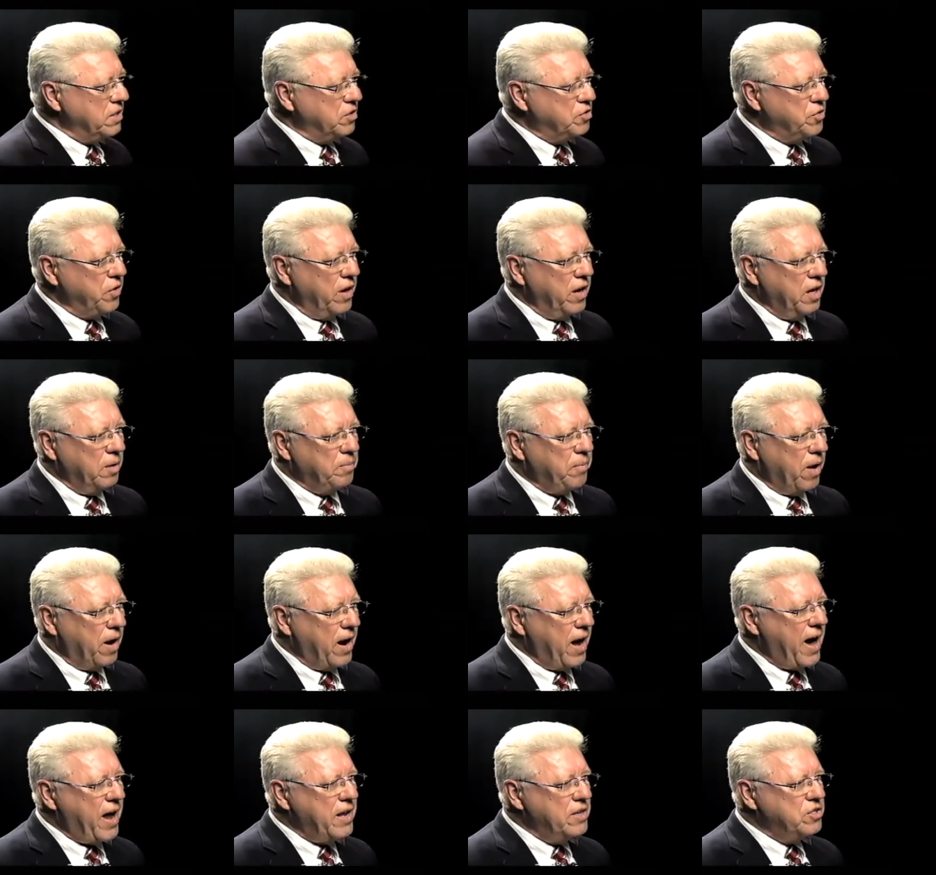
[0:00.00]
training part,
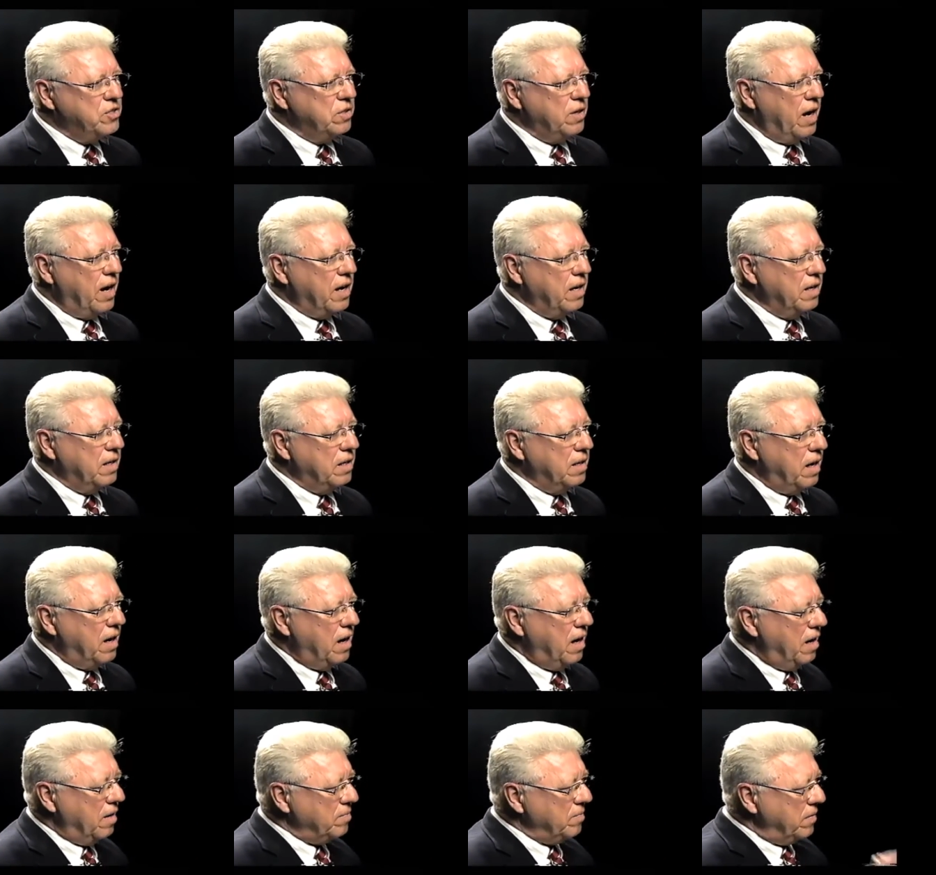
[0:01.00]
how did you, how
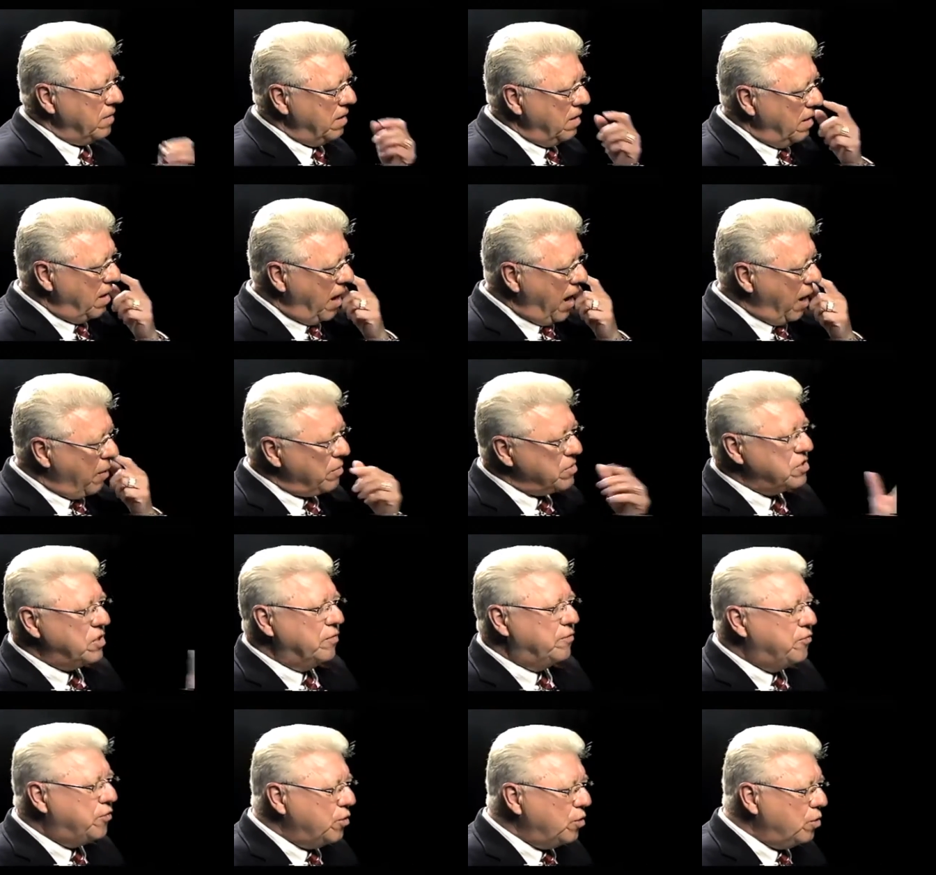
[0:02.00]
was the
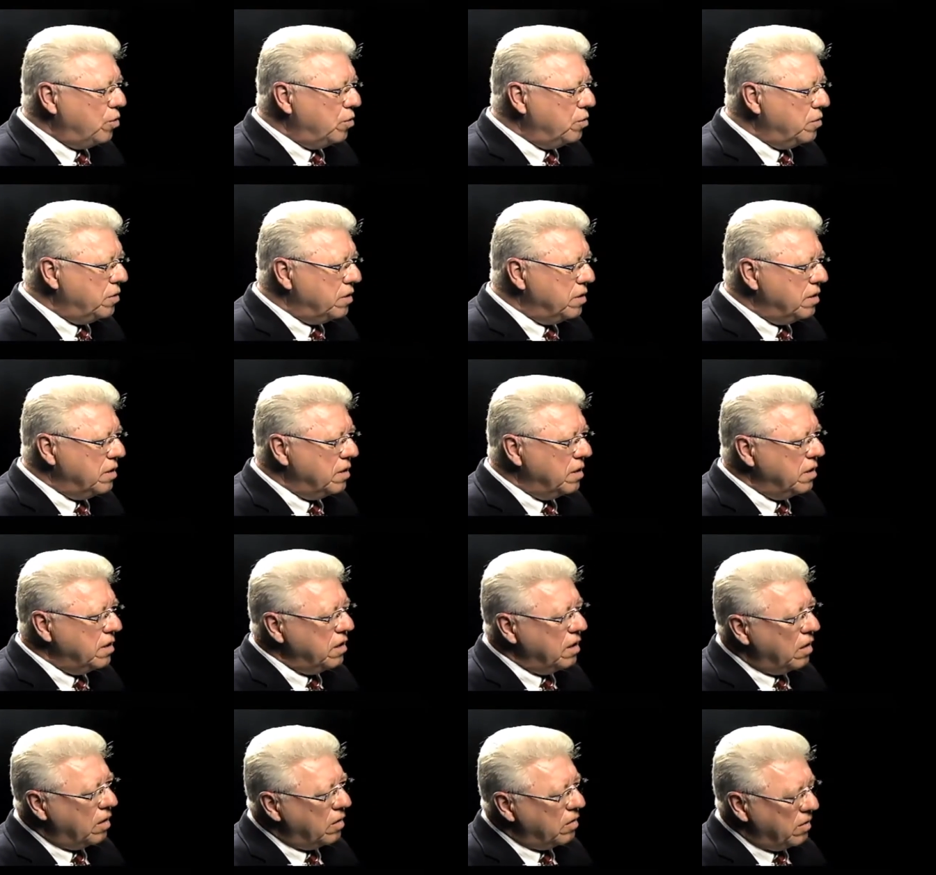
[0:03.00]
food, you know?